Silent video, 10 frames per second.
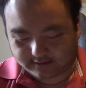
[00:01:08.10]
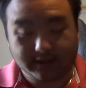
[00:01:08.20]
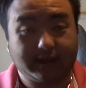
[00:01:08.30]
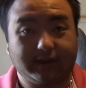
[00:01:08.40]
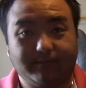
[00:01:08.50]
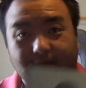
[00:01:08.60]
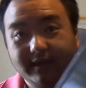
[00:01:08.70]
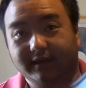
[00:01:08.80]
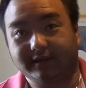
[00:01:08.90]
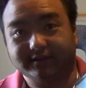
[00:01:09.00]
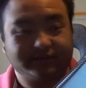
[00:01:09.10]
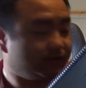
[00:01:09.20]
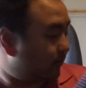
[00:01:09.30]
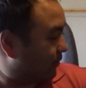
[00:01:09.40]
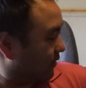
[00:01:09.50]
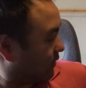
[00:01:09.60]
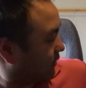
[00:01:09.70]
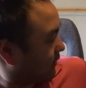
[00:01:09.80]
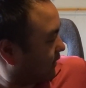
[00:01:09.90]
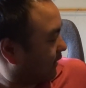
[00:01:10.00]
80-page notebook,
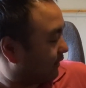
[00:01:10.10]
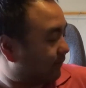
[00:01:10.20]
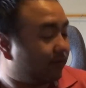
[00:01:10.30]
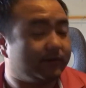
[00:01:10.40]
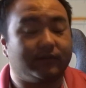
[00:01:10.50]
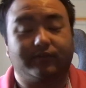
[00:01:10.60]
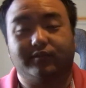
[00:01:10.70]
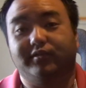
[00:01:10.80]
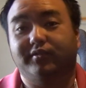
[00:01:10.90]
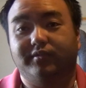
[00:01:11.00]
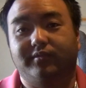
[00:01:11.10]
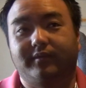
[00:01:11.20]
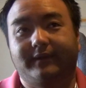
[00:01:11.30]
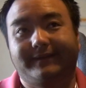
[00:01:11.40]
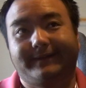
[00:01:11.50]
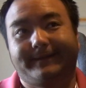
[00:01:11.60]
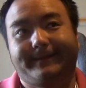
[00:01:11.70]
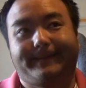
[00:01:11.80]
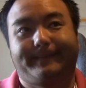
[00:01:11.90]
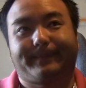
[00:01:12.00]
and they run you through
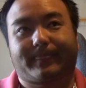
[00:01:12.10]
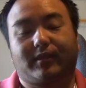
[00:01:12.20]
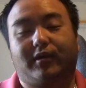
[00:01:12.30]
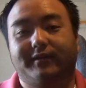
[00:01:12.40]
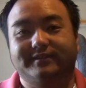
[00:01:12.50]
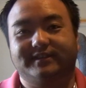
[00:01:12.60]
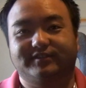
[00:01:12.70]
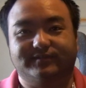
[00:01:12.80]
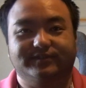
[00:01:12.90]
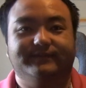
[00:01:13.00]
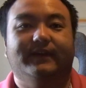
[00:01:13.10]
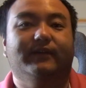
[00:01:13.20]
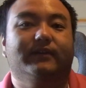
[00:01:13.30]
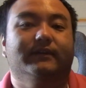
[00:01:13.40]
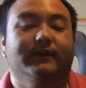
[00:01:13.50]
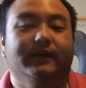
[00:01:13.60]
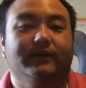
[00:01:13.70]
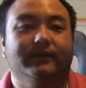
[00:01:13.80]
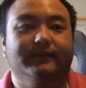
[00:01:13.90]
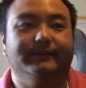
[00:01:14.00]
all the essentials of
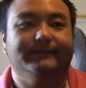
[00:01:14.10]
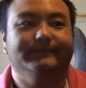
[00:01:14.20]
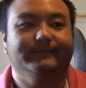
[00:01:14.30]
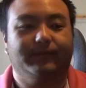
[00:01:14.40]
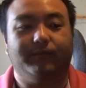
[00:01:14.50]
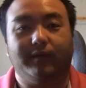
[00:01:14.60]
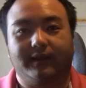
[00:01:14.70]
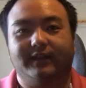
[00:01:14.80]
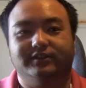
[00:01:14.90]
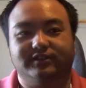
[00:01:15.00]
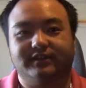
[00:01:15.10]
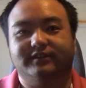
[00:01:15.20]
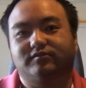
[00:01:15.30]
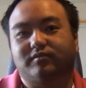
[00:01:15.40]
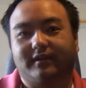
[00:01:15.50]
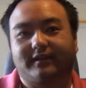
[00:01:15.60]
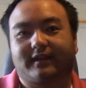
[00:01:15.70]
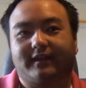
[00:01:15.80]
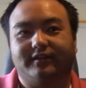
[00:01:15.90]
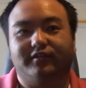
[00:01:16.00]
what an engine is, what it
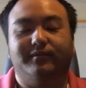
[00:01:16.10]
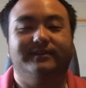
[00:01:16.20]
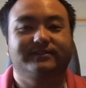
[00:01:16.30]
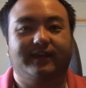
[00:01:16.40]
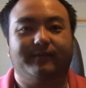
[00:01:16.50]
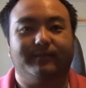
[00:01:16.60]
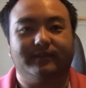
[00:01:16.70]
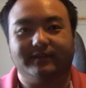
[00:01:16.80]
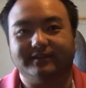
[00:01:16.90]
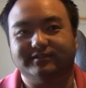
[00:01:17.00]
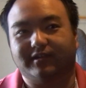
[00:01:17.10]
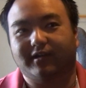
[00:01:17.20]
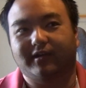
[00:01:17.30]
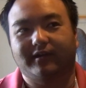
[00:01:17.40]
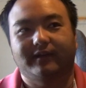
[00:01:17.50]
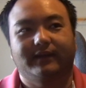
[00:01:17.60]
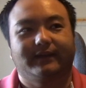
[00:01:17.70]
can do, what its capabilities are,